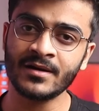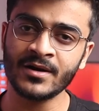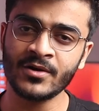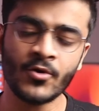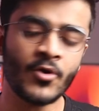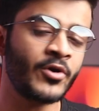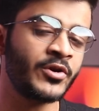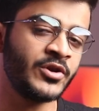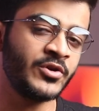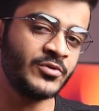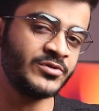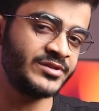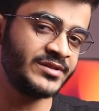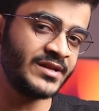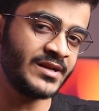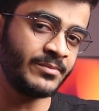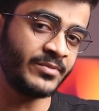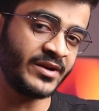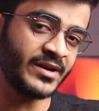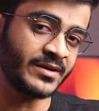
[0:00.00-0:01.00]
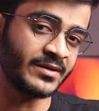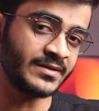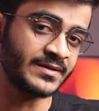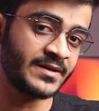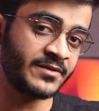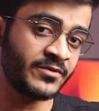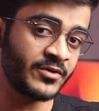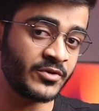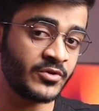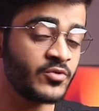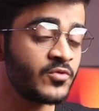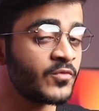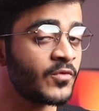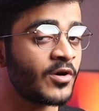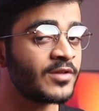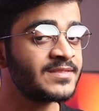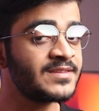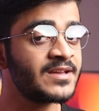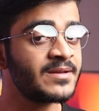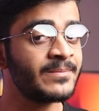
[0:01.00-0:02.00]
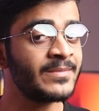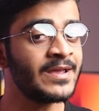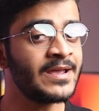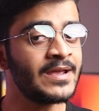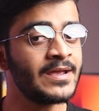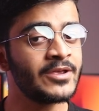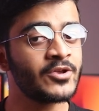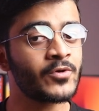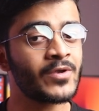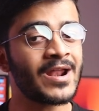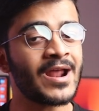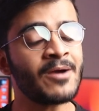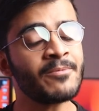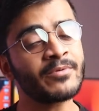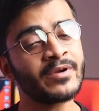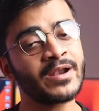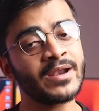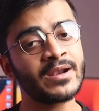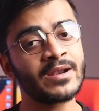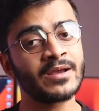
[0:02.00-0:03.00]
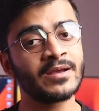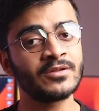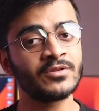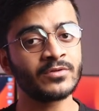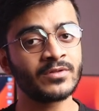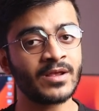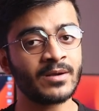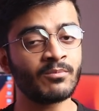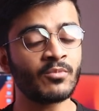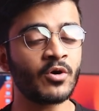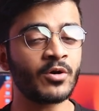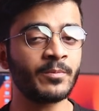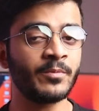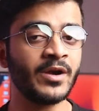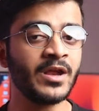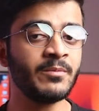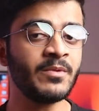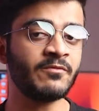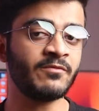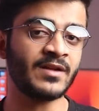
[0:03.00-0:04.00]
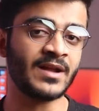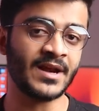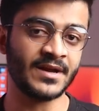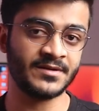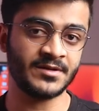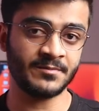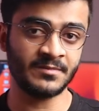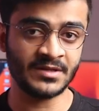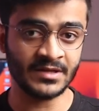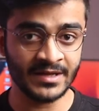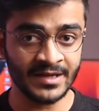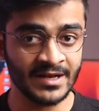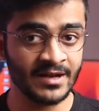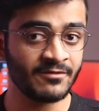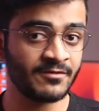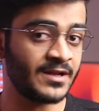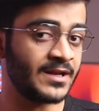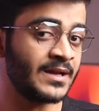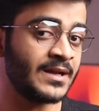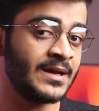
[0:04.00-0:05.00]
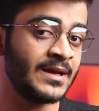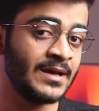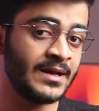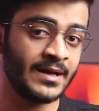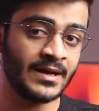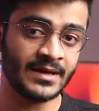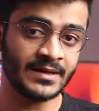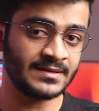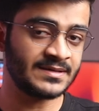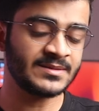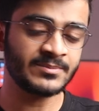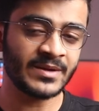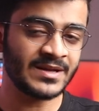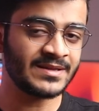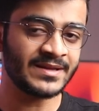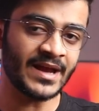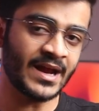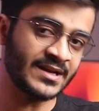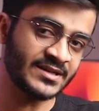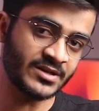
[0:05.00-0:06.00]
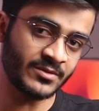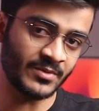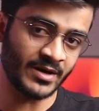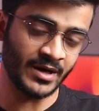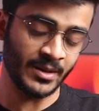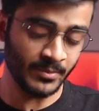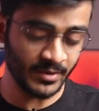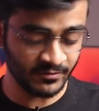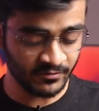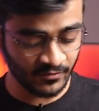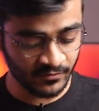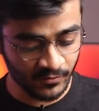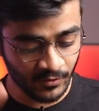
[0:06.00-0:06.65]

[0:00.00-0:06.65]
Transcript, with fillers: are not huge deal breakers. If you do want them, you can upgrade to their more premium flagship, the 11, and spend the extra money. But for